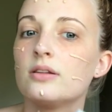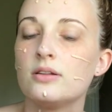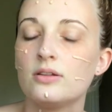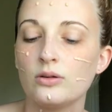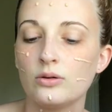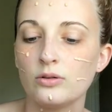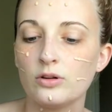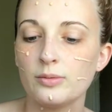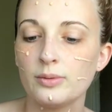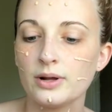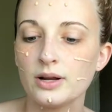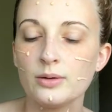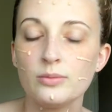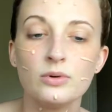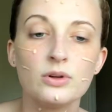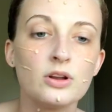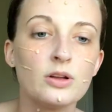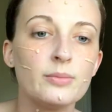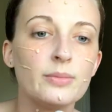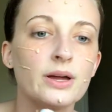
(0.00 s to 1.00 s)
don't nobody
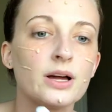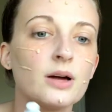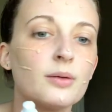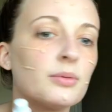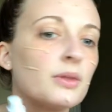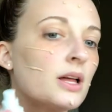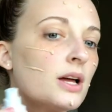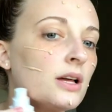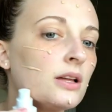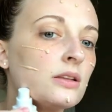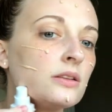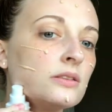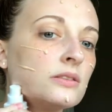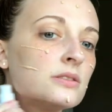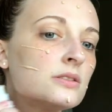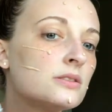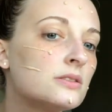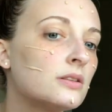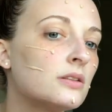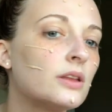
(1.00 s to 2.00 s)
want no makeup
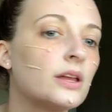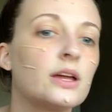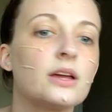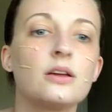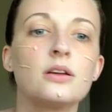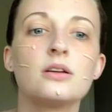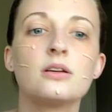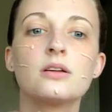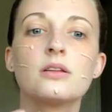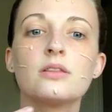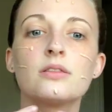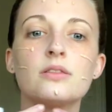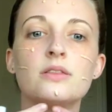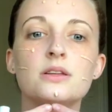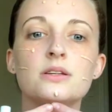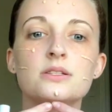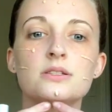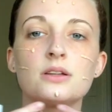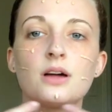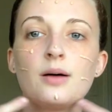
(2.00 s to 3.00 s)
lines like
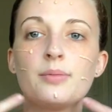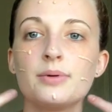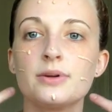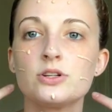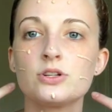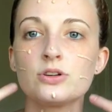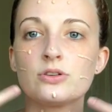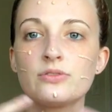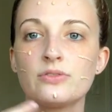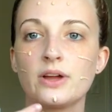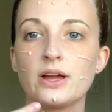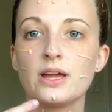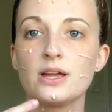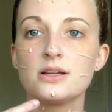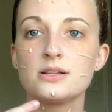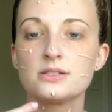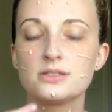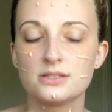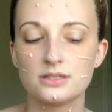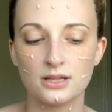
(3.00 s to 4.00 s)
that stop at your
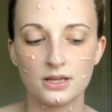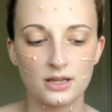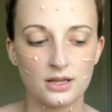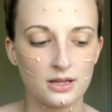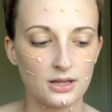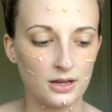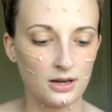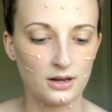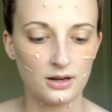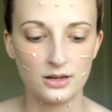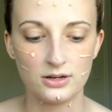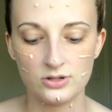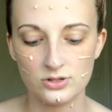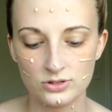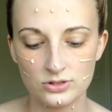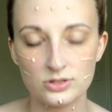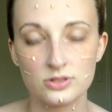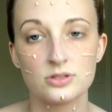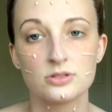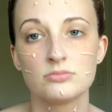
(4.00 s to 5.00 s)
face, and it
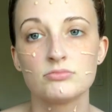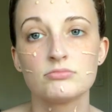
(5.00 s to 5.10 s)
just